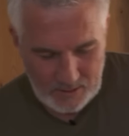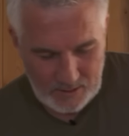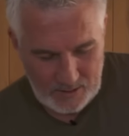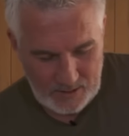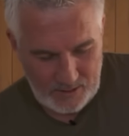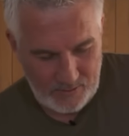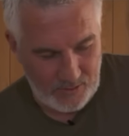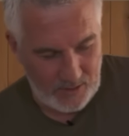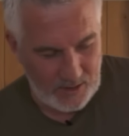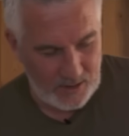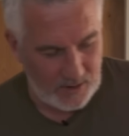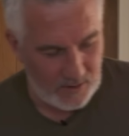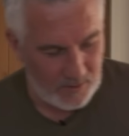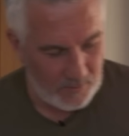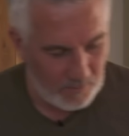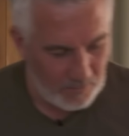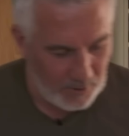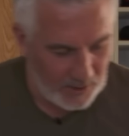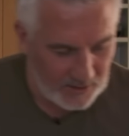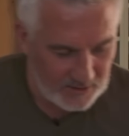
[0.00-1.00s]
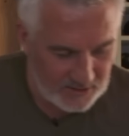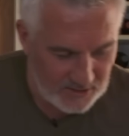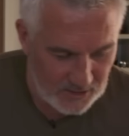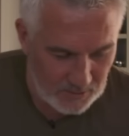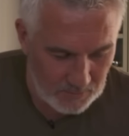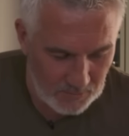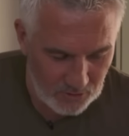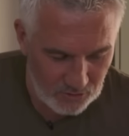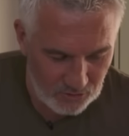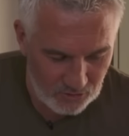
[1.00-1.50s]
and then place
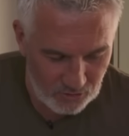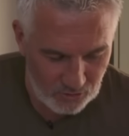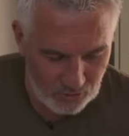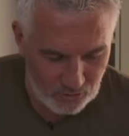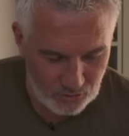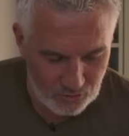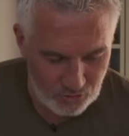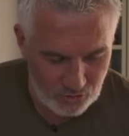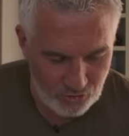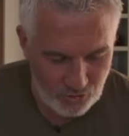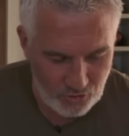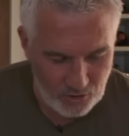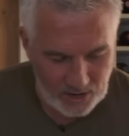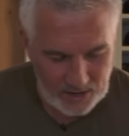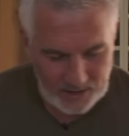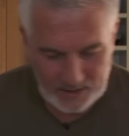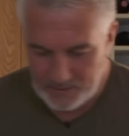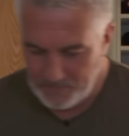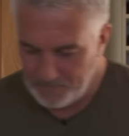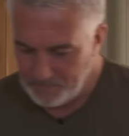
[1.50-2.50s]
them onto your tray.